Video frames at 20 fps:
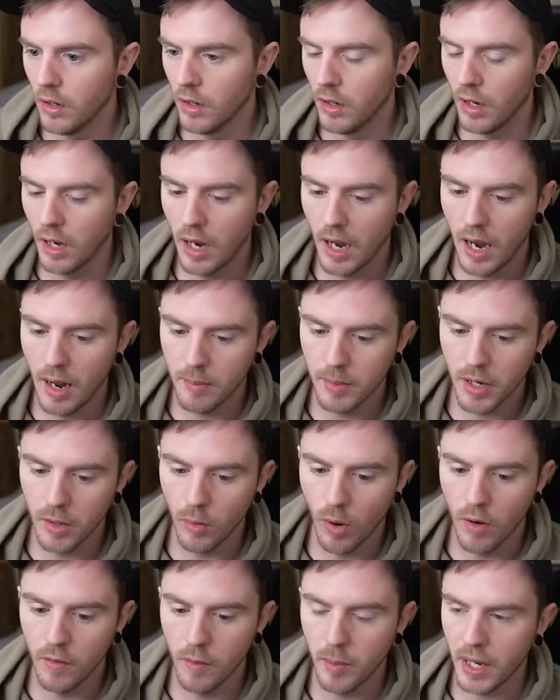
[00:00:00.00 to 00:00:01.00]
I'm going to
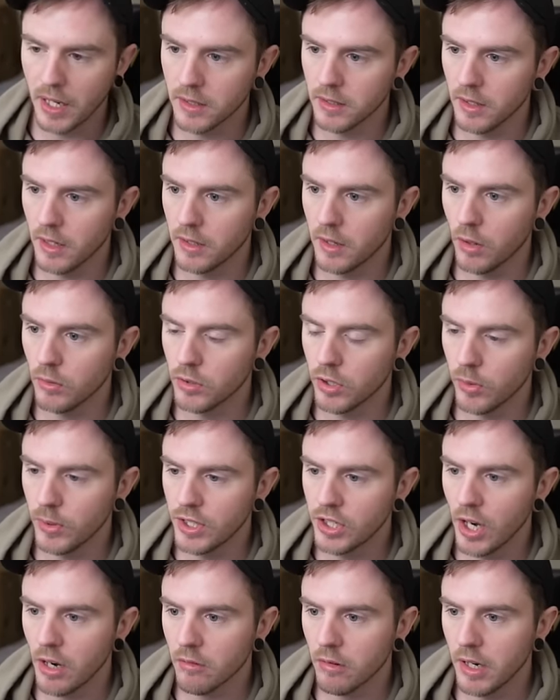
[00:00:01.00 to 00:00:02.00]
overbet because I don't. So he
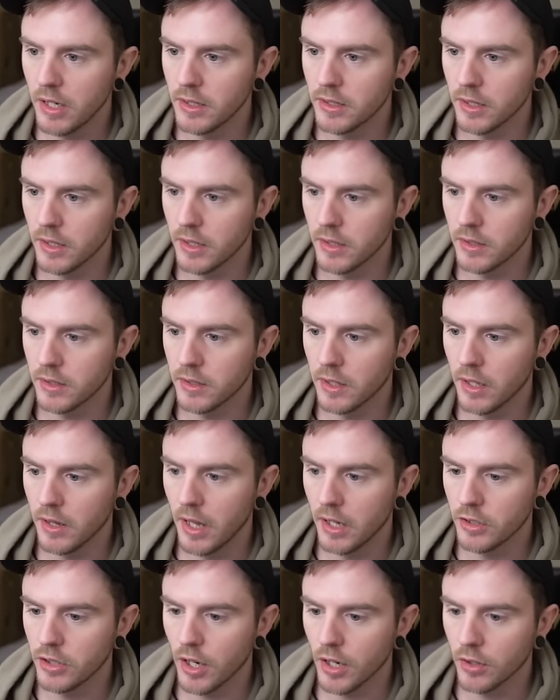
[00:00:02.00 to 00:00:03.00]
check raises and
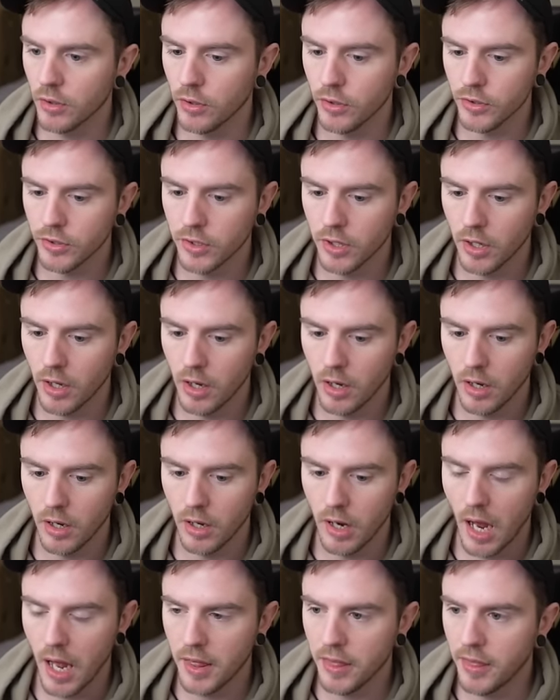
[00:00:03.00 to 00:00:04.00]
then check calls turn.
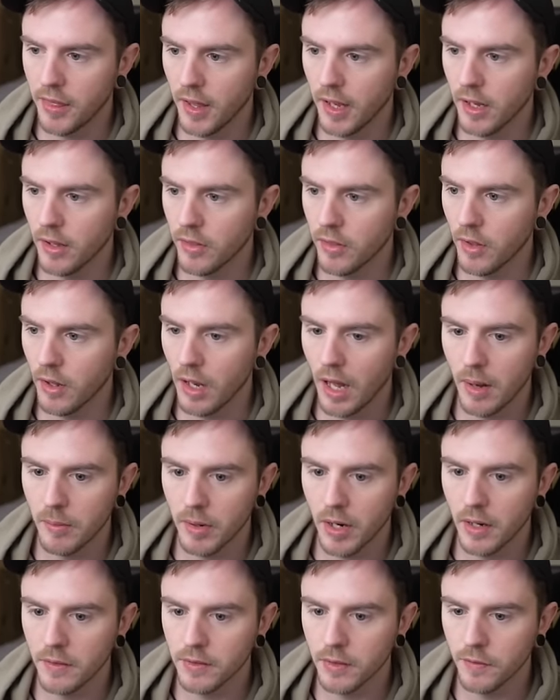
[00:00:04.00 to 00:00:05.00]
I think that like I'm going
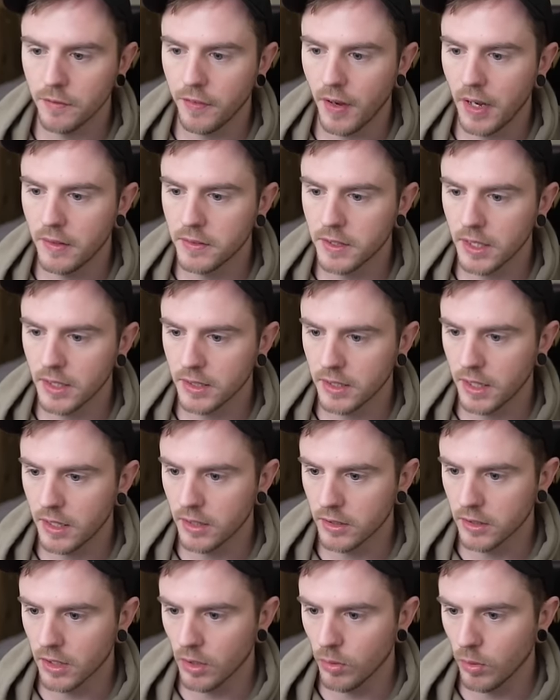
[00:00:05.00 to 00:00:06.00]
to have some 5-6 here that's
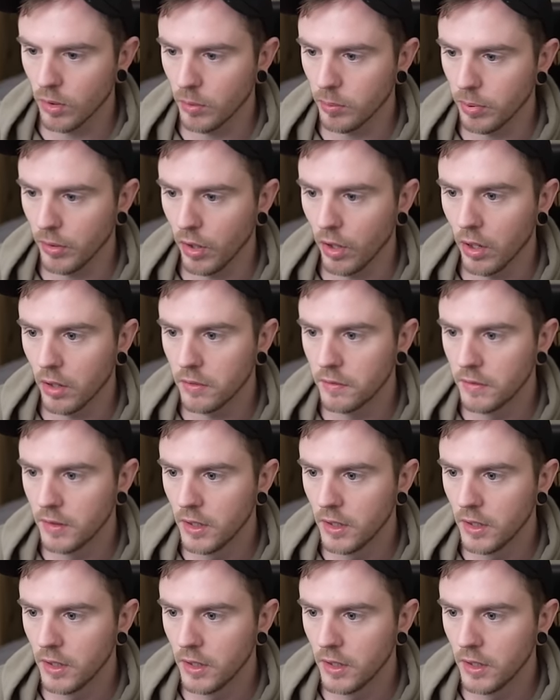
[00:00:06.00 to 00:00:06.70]
going to want to bluff.